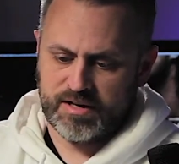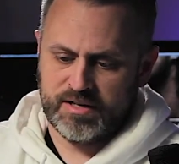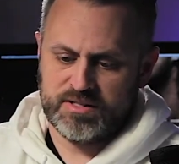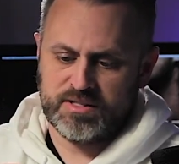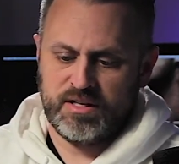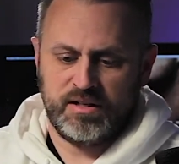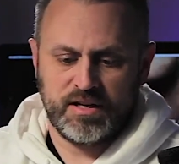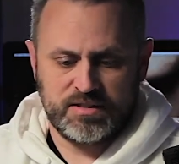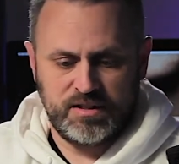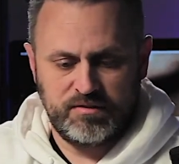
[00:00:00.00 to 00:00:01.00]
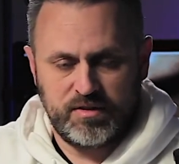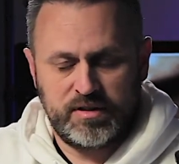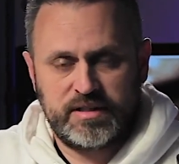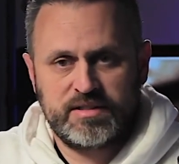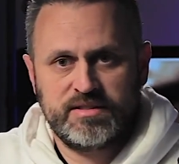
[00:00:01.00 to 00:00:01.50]
it is it does give you an
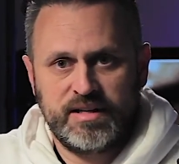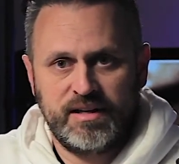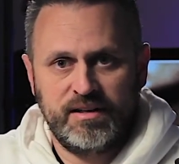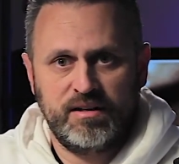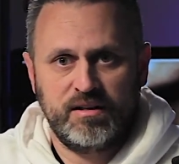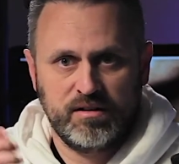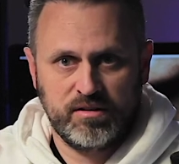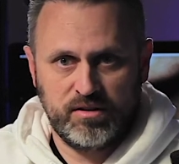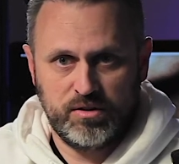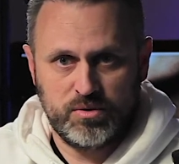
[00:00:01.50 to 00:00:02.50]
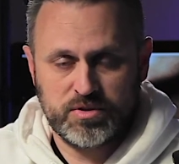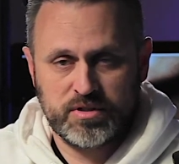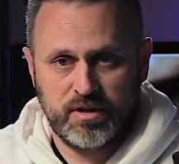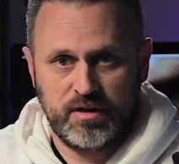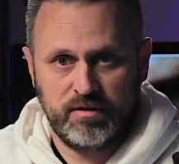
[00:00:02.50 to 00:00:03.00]
extended use
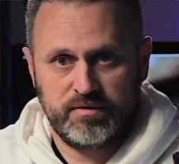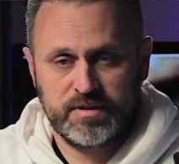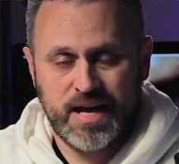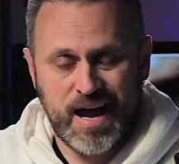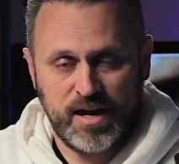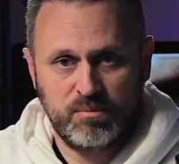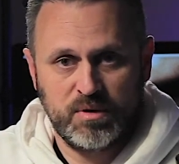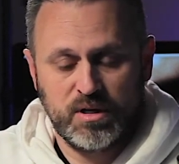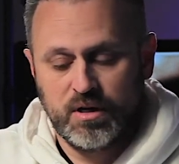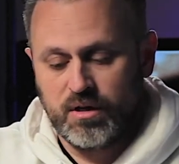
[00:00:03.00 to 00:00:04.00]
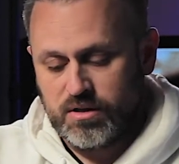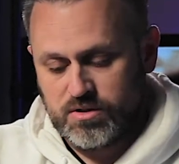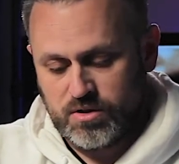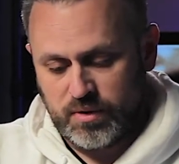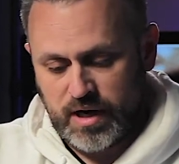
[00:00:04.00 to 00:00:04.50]
of time.
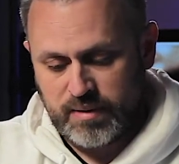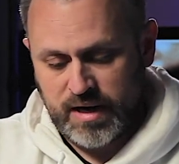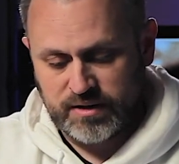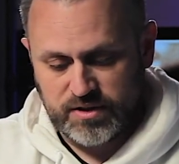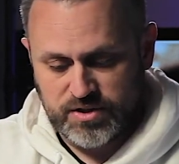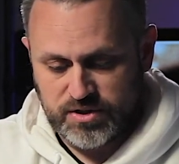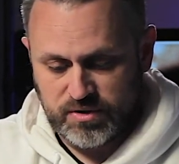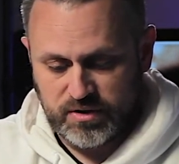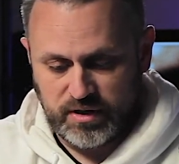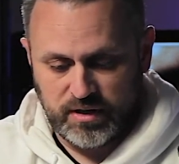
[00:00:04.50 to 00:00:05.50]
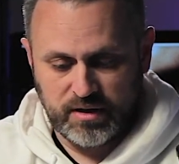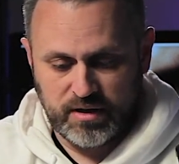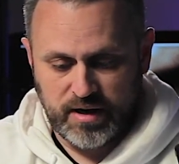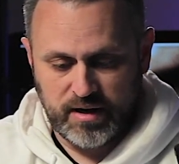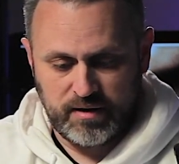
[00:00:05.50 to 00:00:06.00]
So when I'm out there shooting,
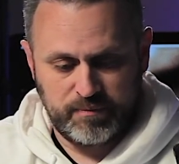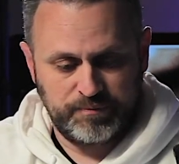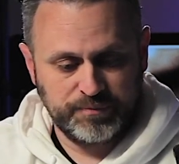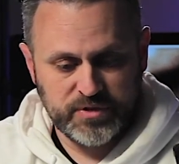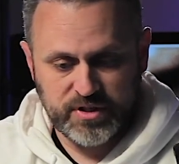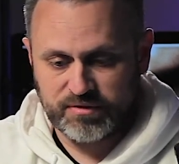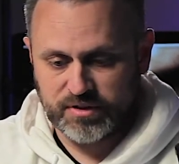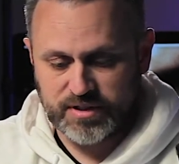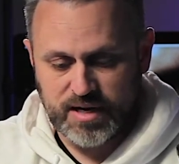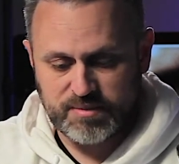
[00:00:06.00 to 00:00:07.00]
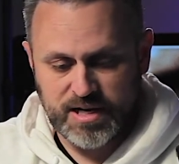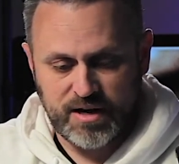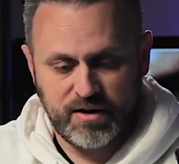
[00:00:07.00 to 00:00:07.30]
several times now